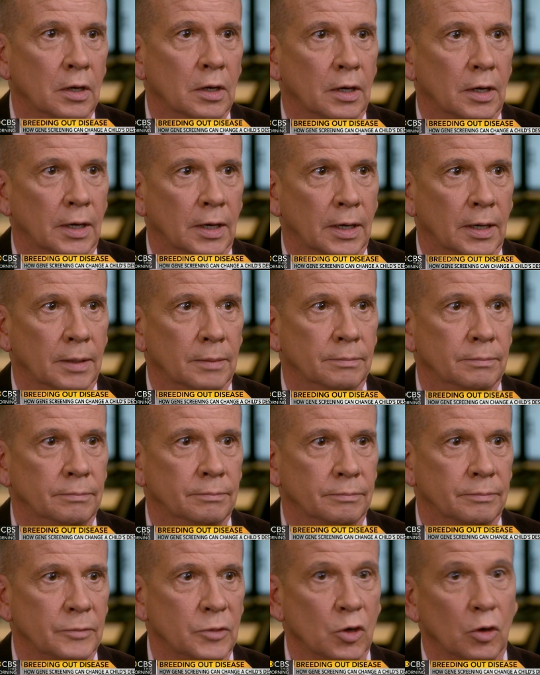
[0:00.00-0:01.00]
um,
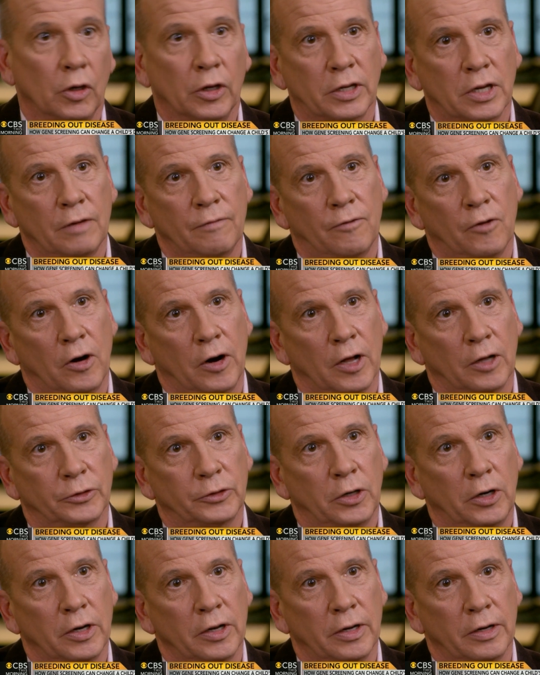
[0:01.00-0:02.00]
you're looking for an
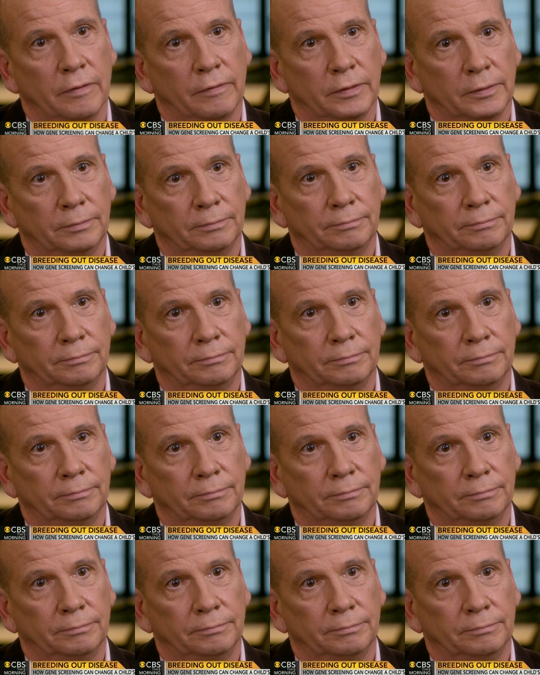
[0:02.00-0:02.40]
alternative.